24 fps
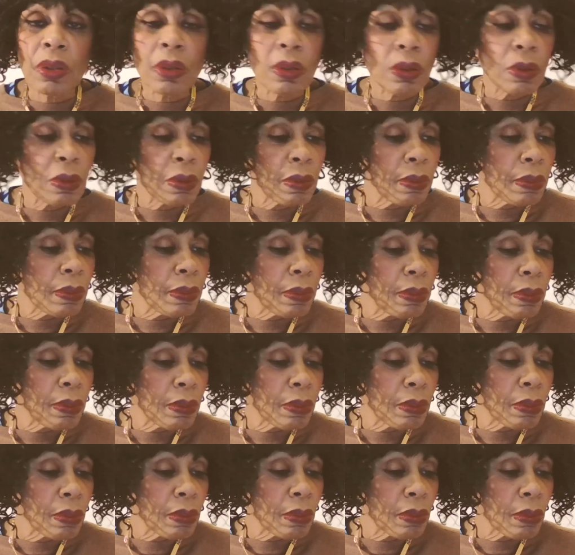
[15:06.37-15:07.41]

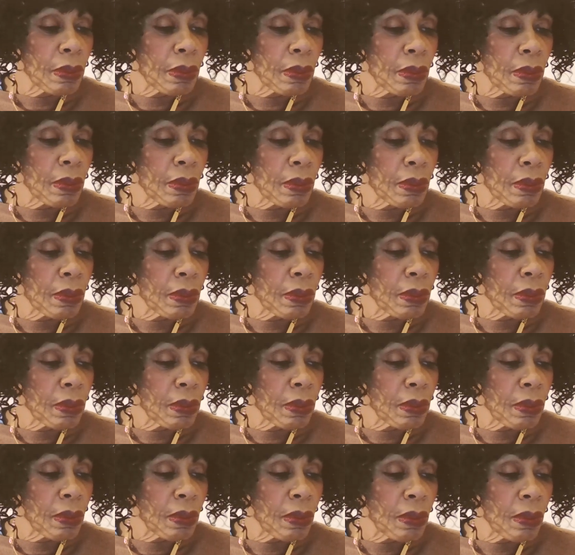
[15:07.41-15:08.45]

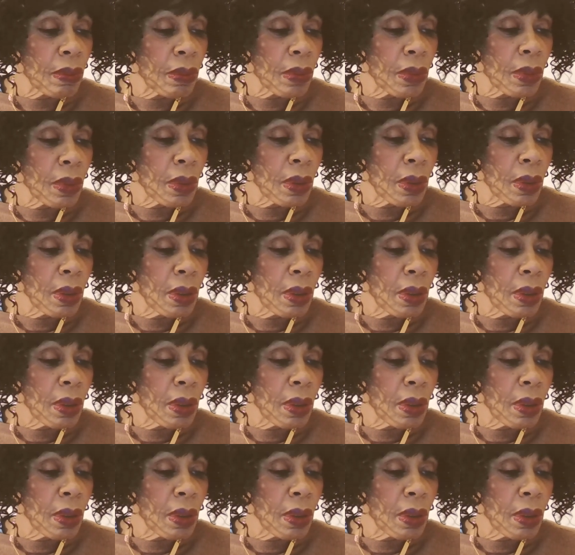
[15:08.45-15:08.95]
(silence)